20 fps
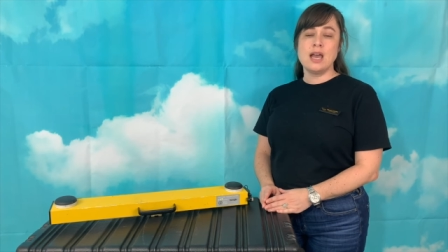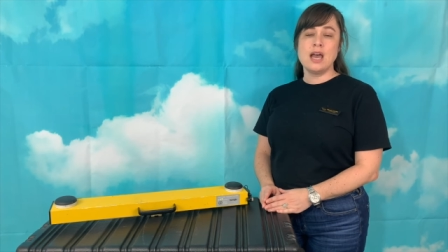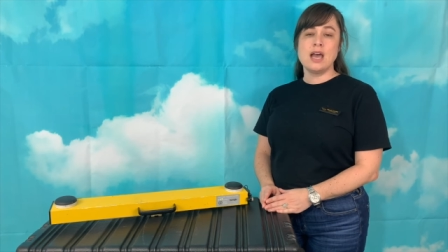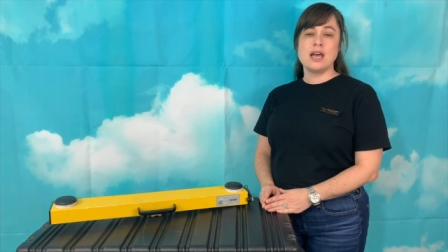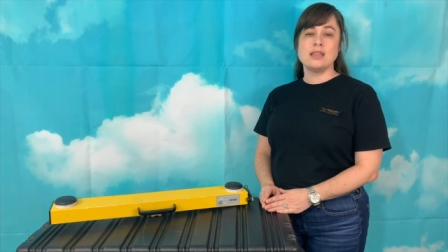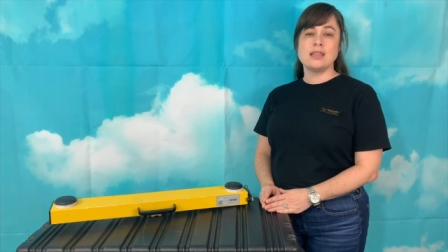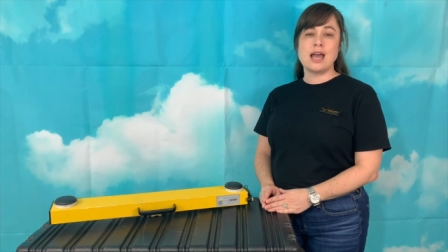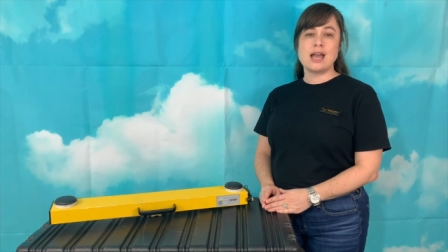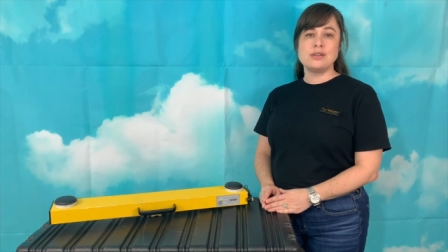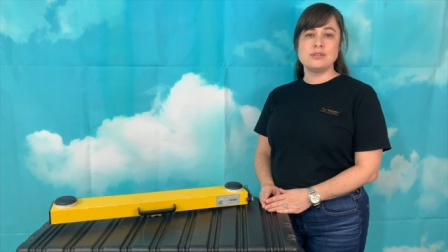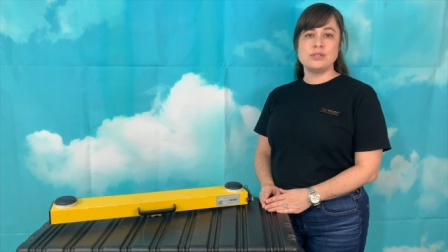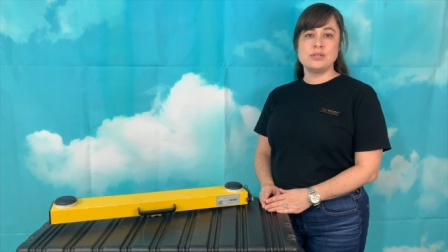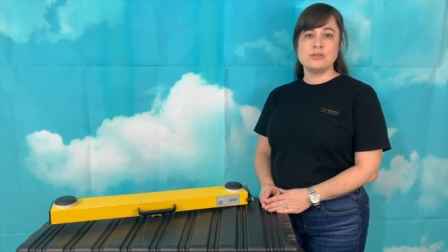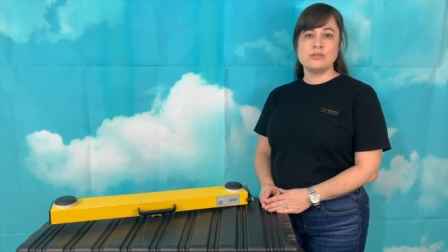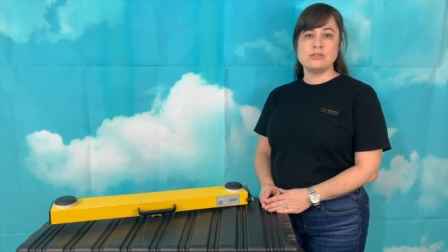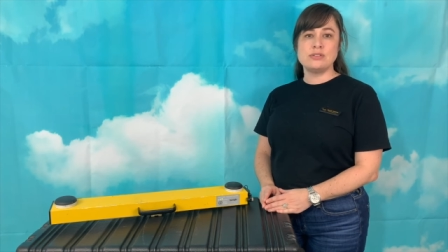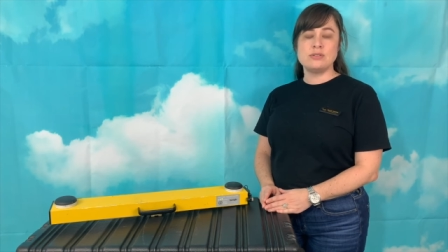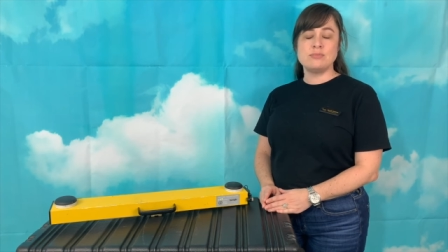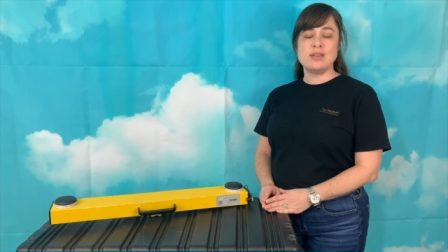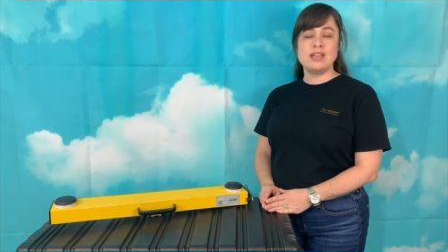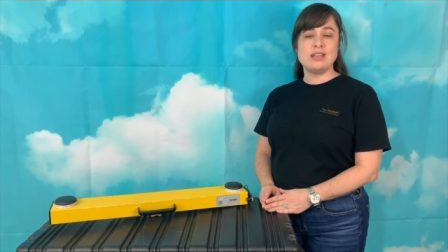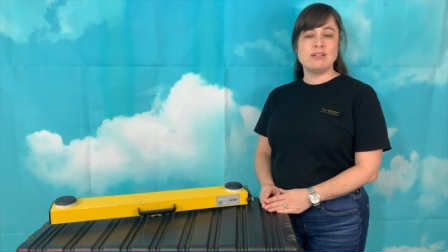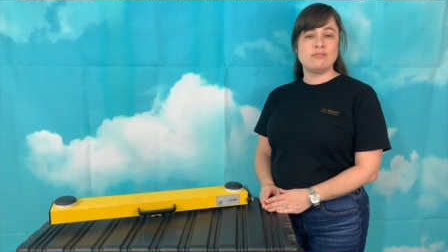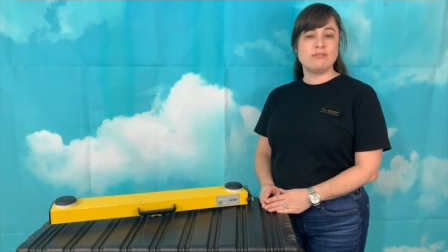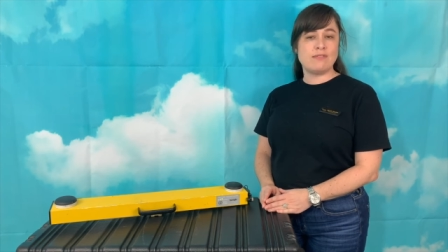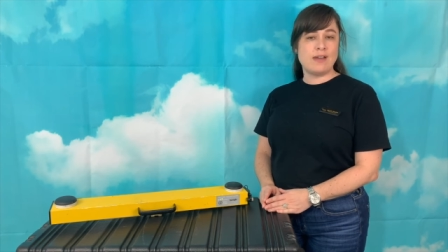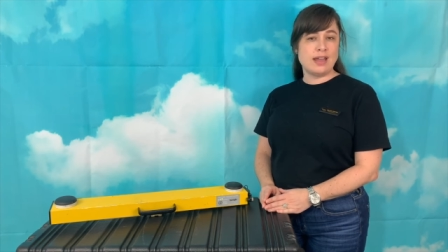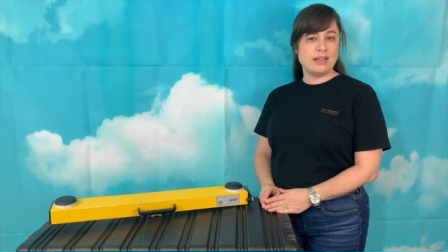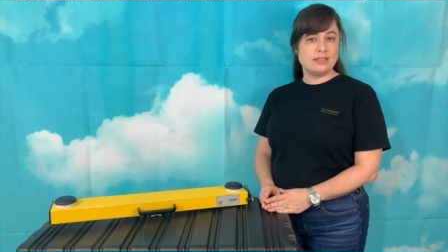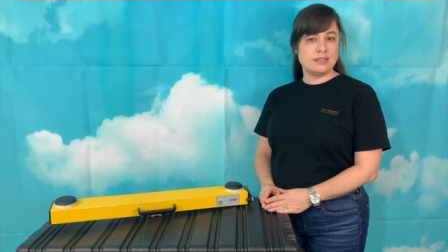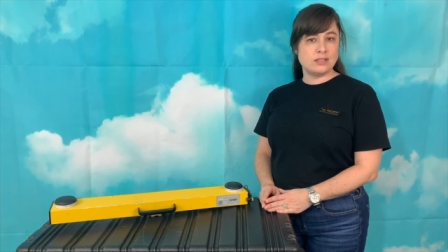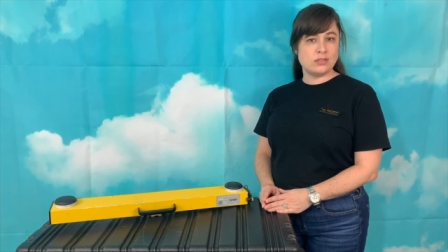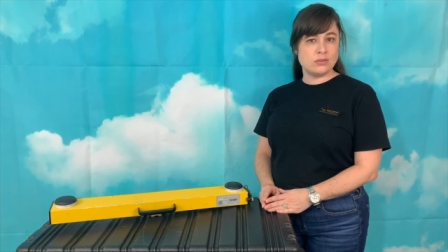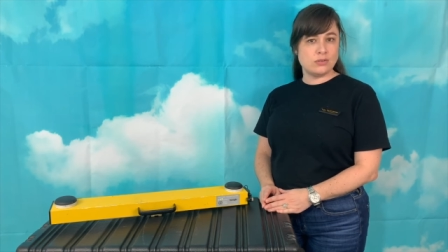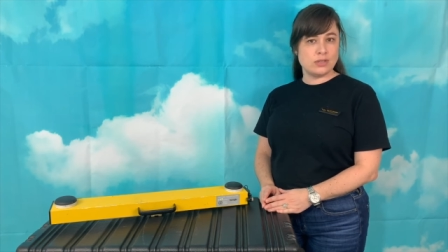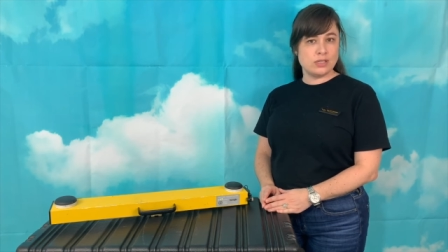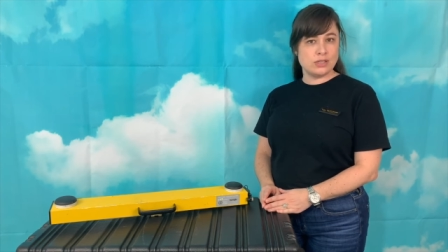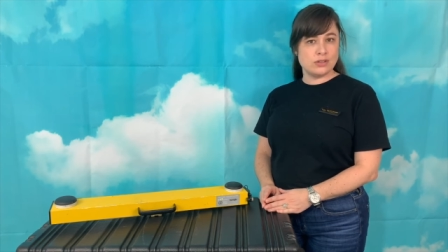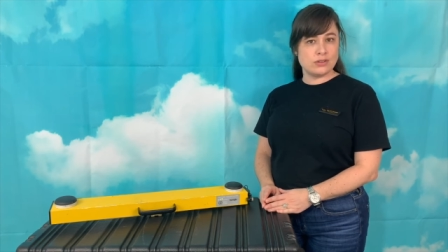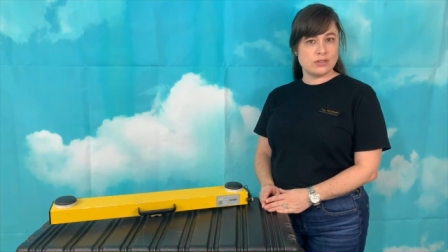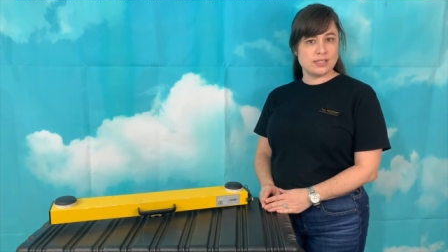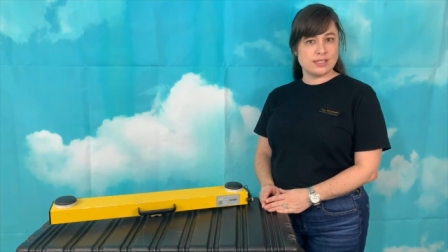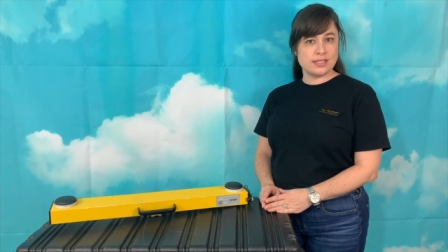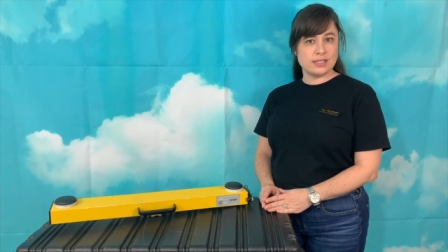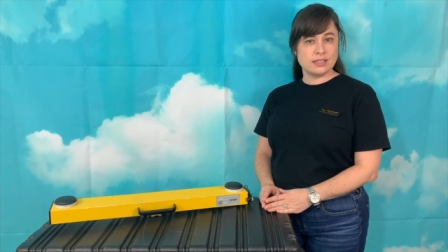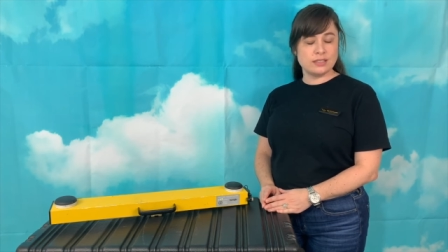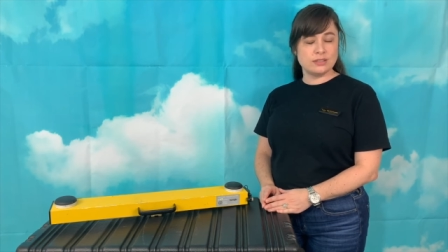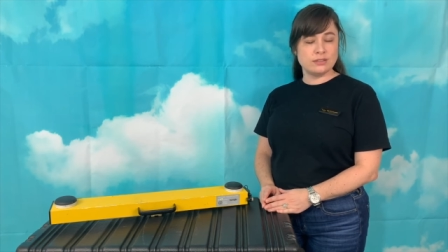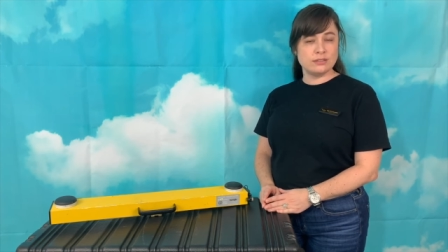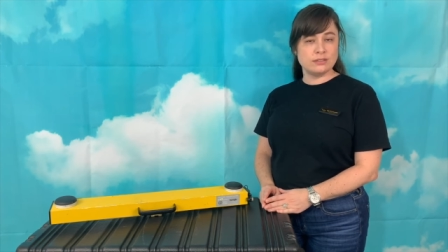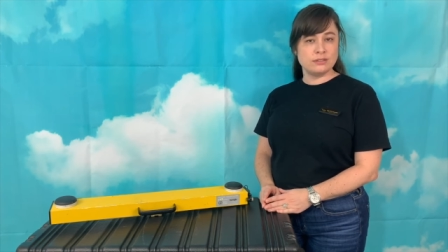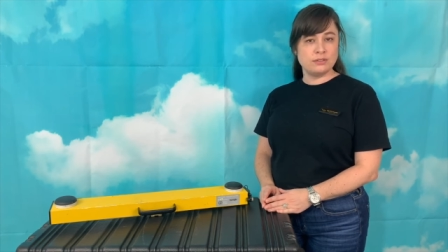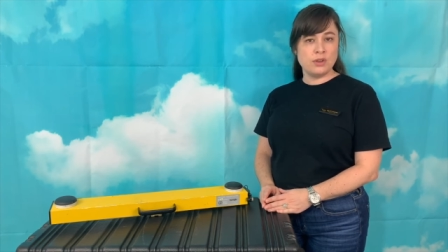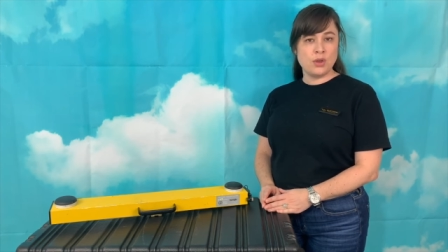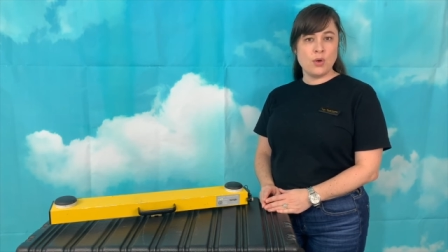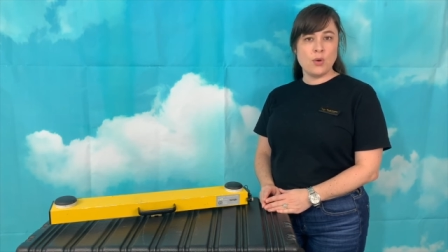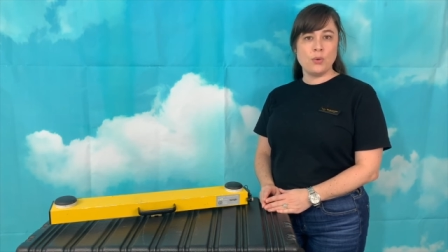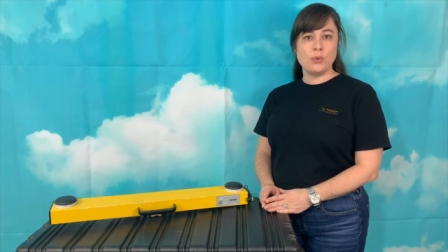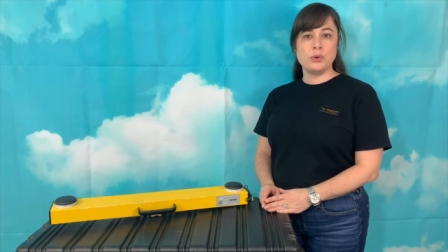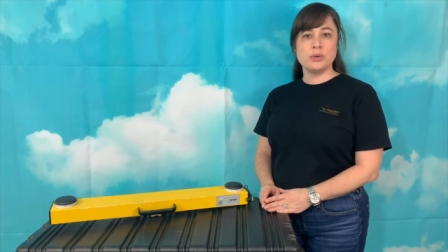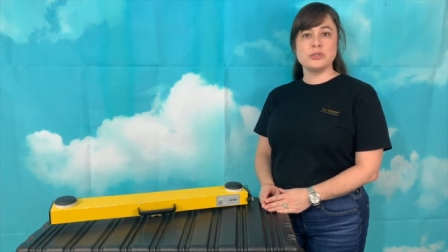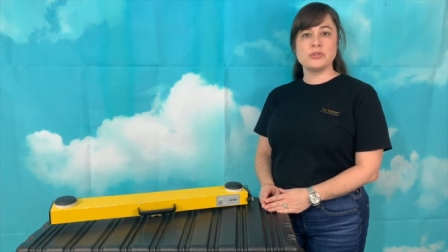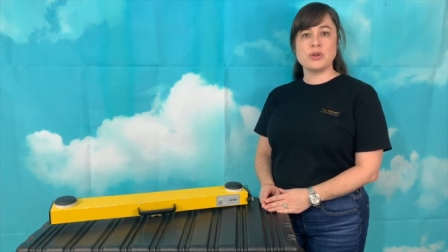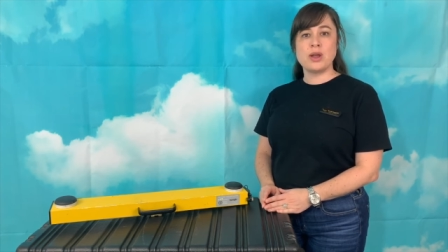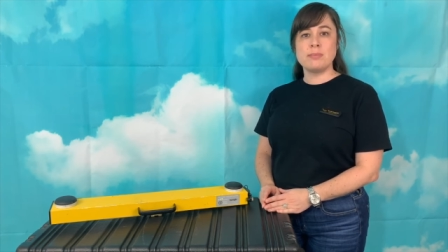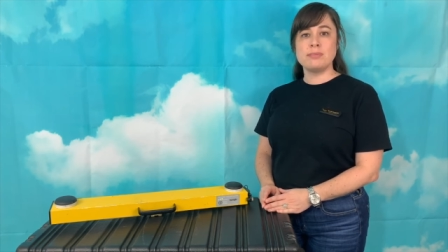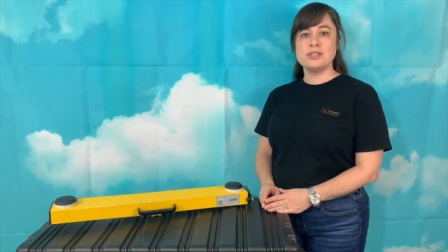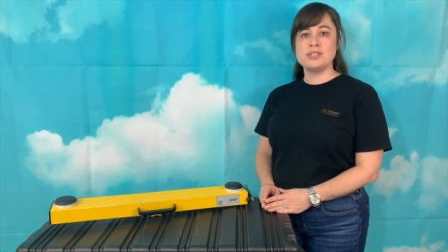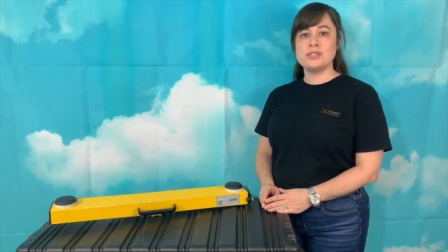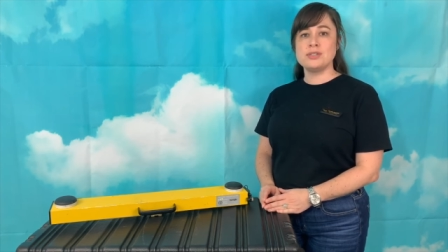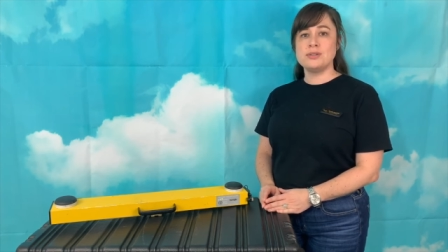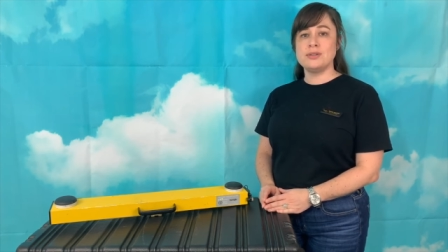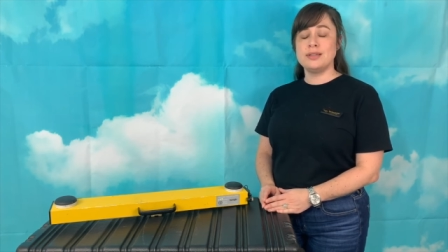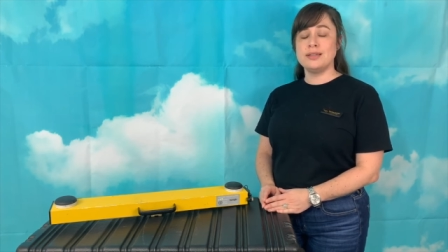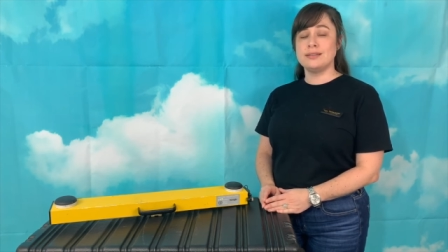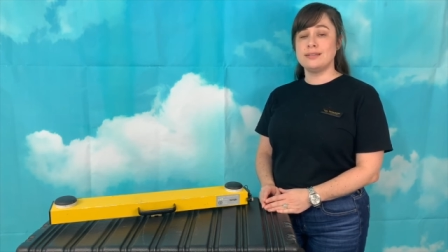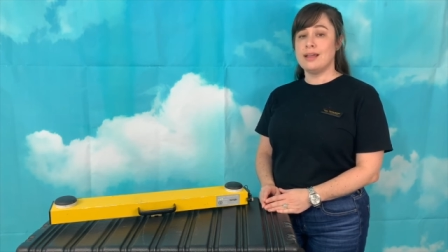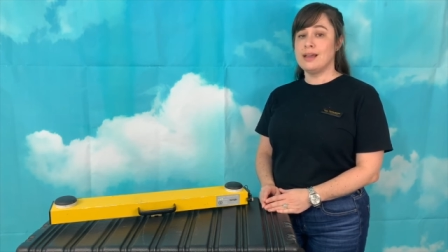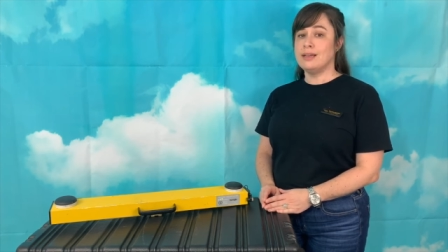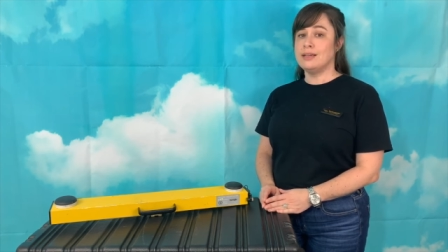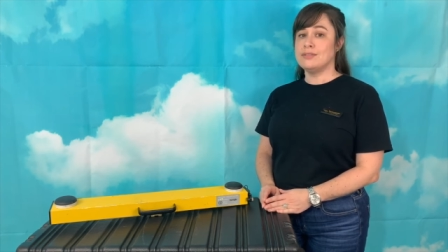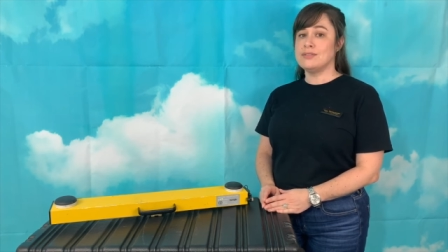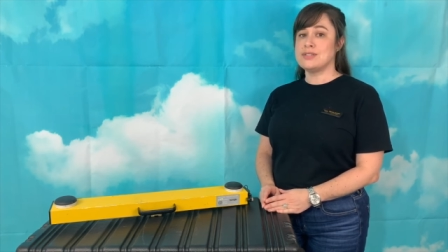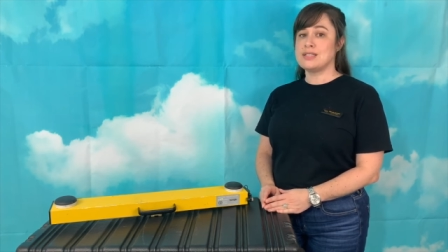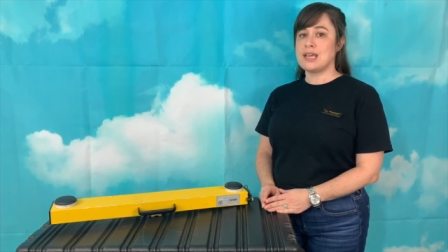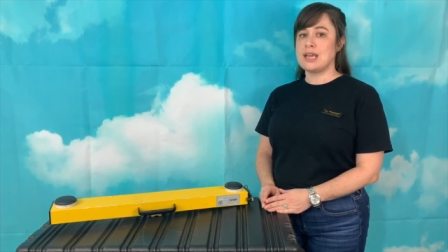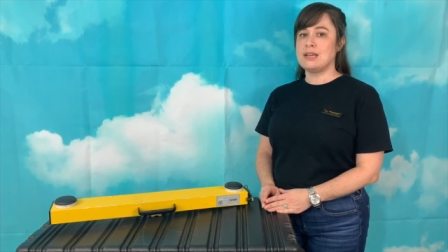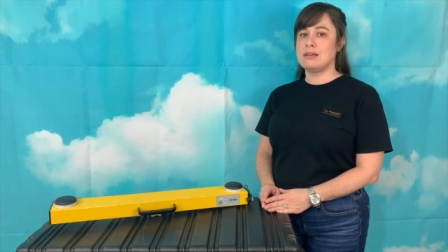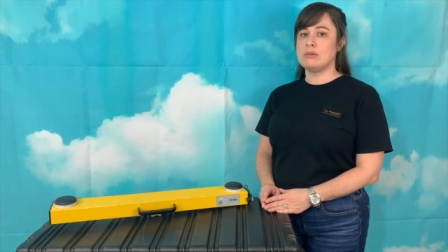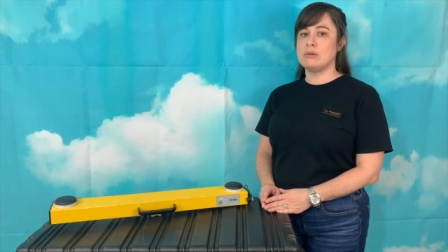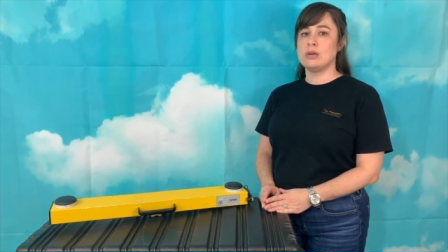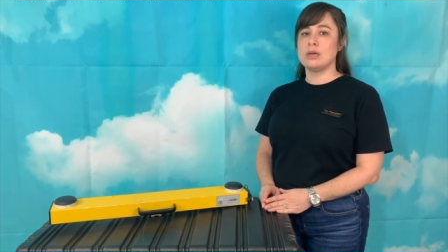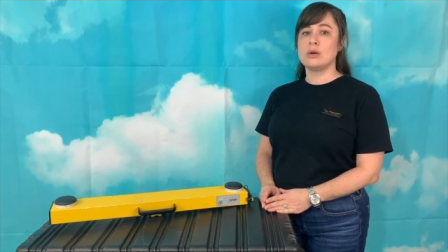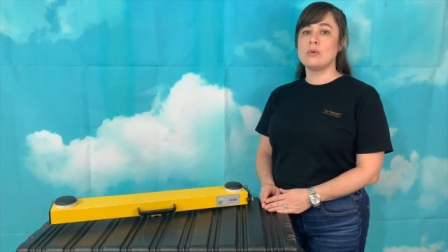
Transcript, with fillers: allows you to begin fine tuning your signal or troubleshooting line of sight or